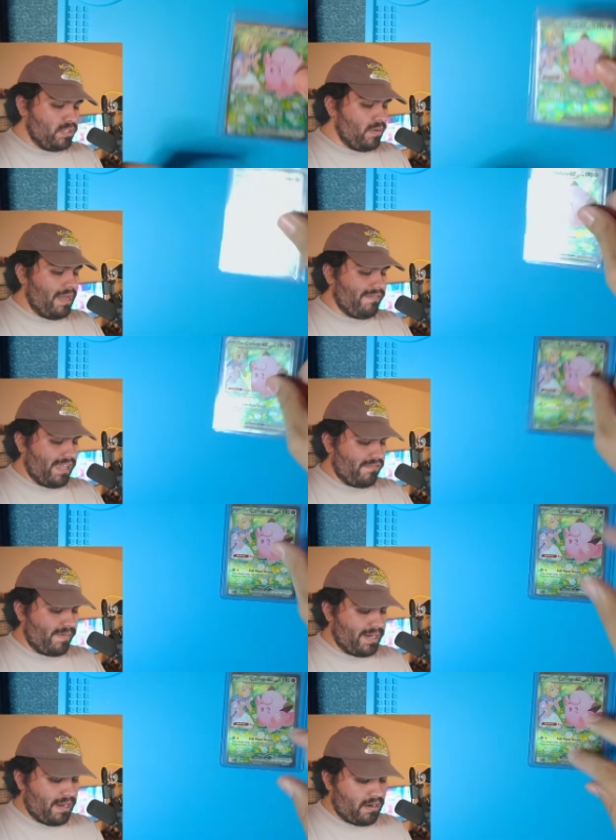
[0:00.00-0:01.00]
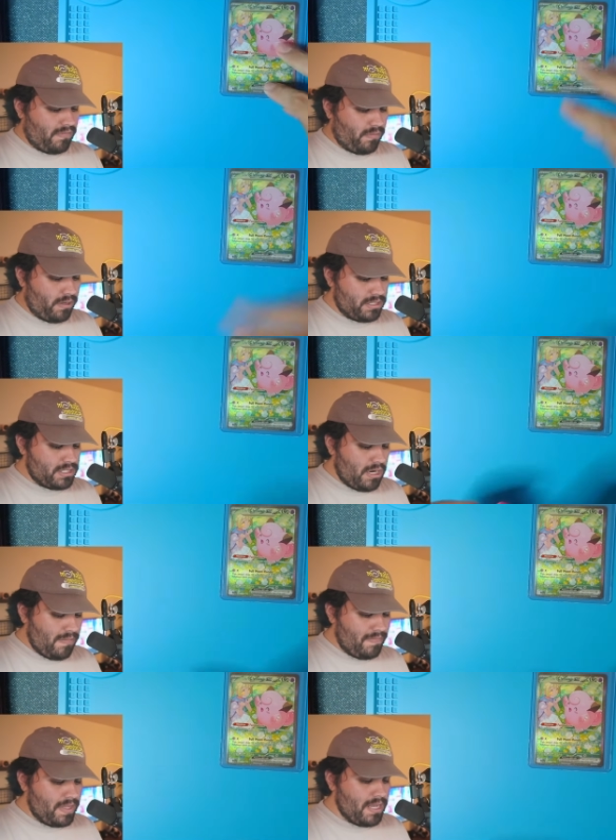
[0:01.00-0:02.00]
Too high value for me to not go for it. So
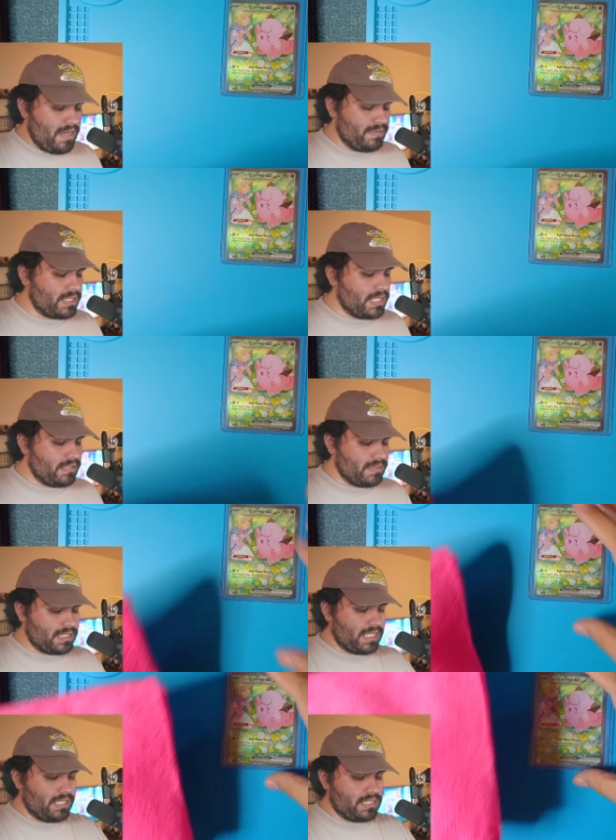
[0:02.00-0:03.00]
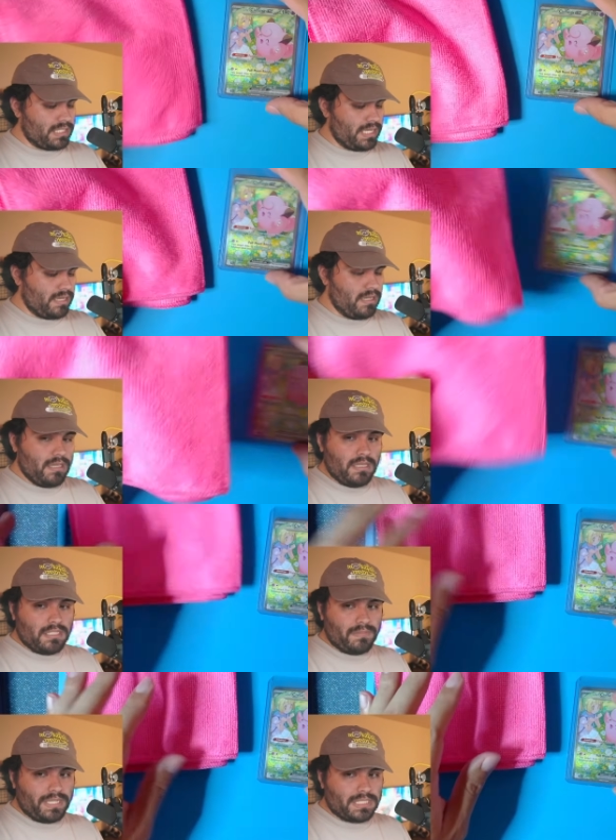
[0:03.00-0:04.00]
decided I'm gonna send this thing
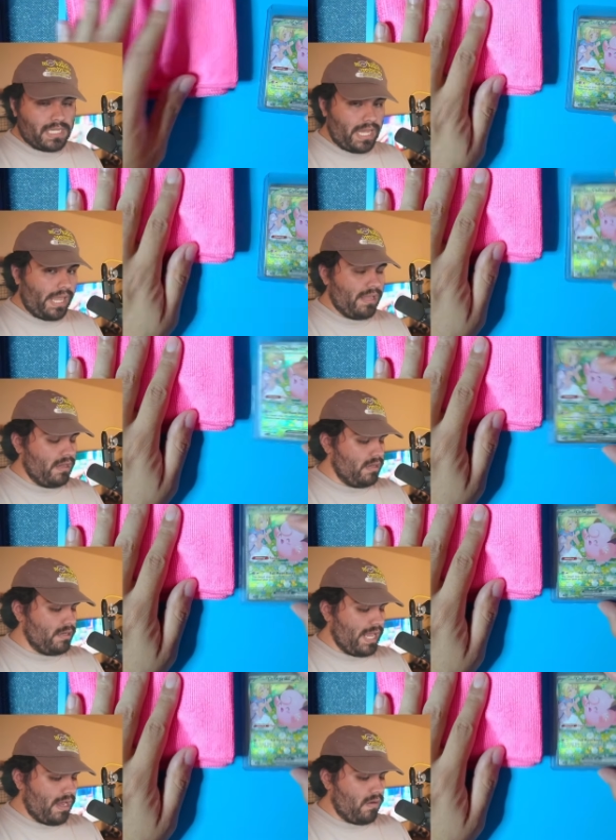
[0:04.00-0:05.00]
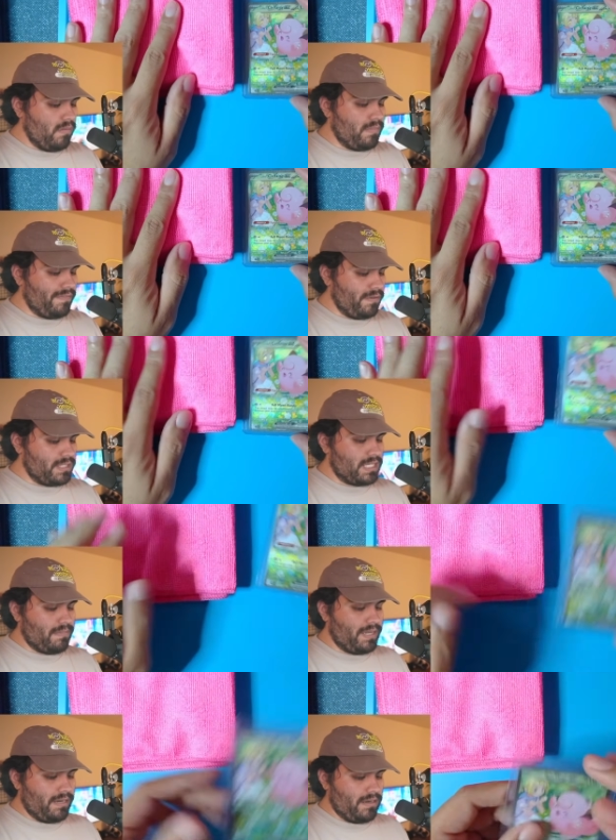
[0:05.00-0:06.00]
PSA. Now my first
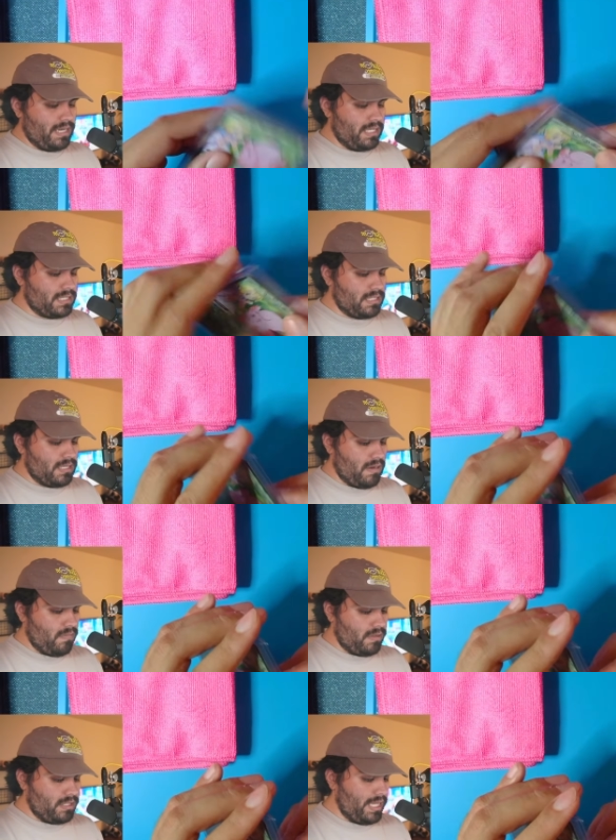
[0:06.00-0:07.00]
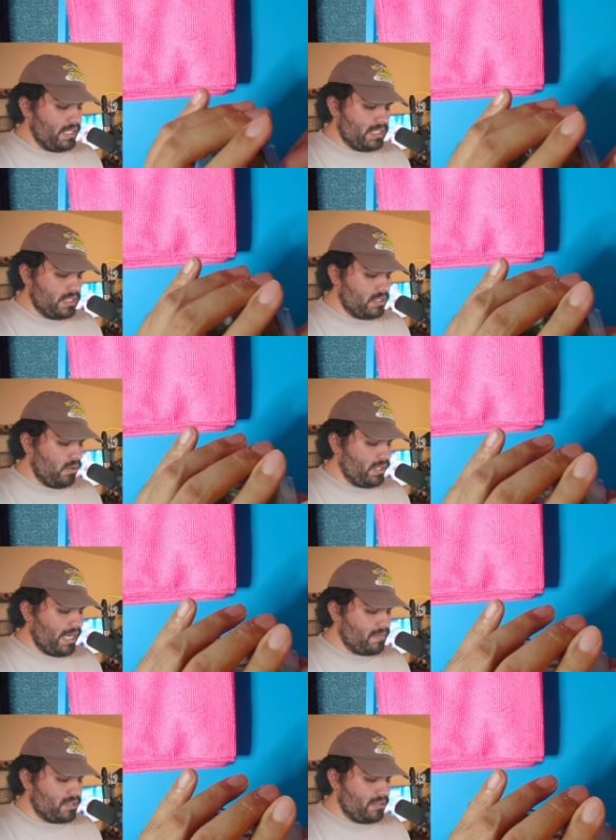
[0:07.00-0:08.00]
step here is and this is totally
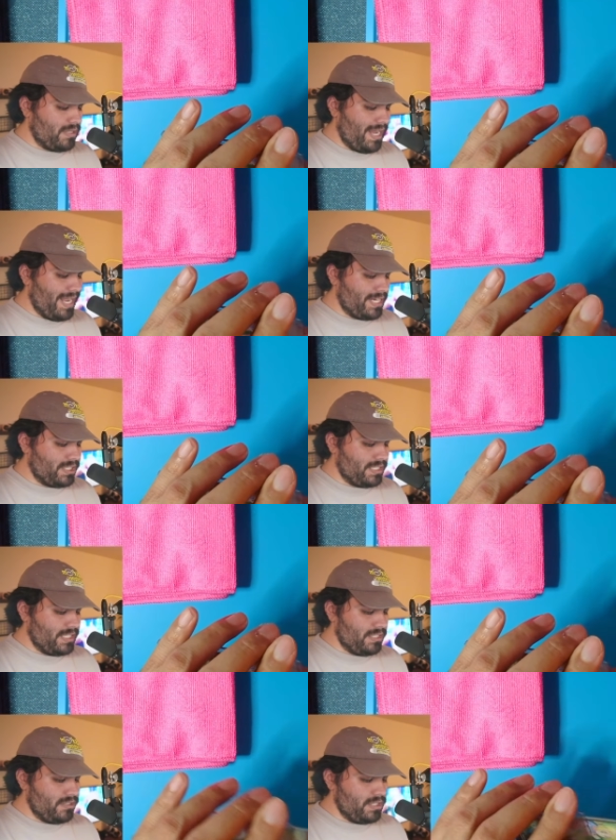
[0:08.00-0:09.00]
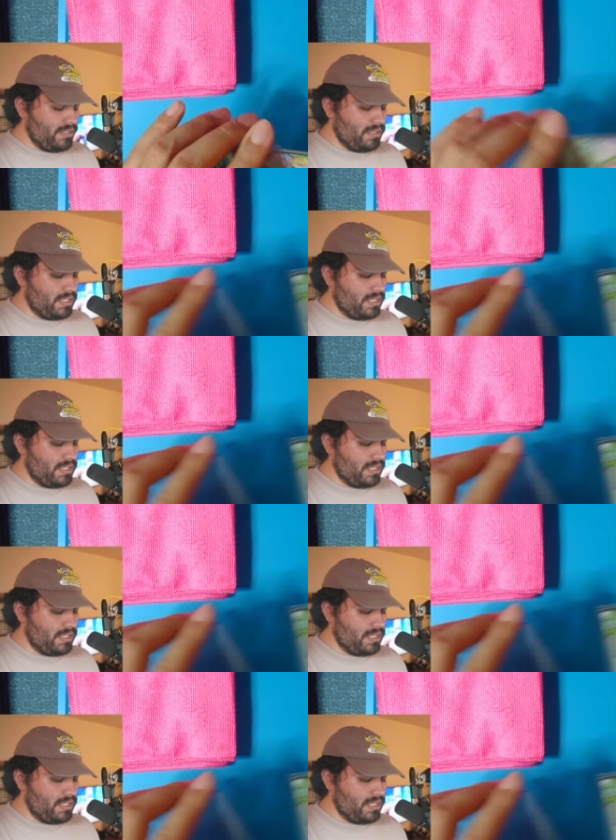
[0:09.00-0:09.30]
optional. I actually didn't used to do